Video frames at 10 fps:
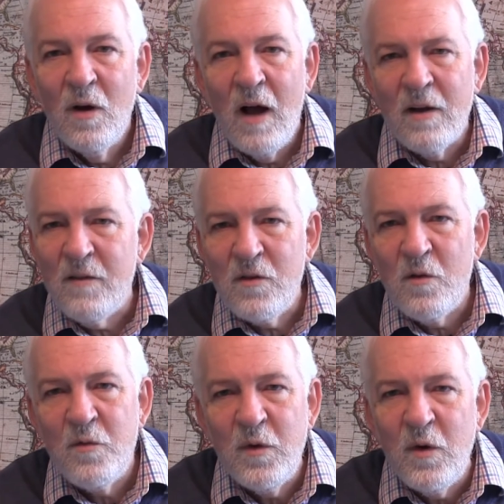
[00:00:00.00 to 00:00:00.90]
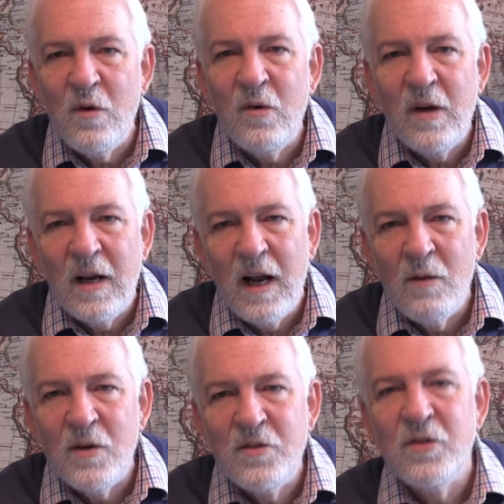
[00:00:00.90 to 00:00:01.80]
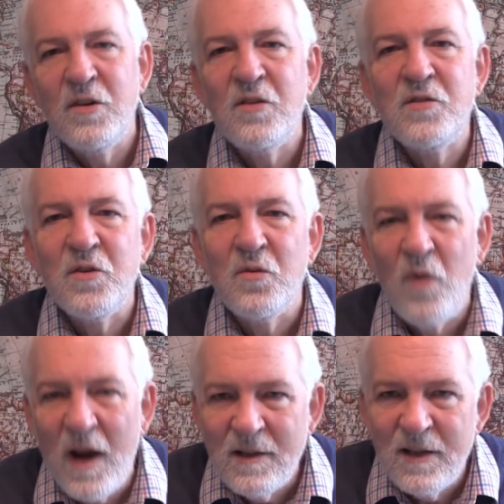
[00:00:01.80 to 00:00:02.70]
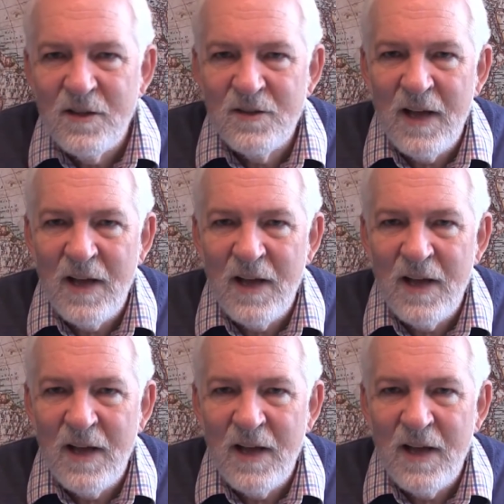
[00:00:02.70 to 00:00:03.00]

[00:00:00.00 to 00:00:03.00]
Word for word: I'll give you a few, and I want you just to write these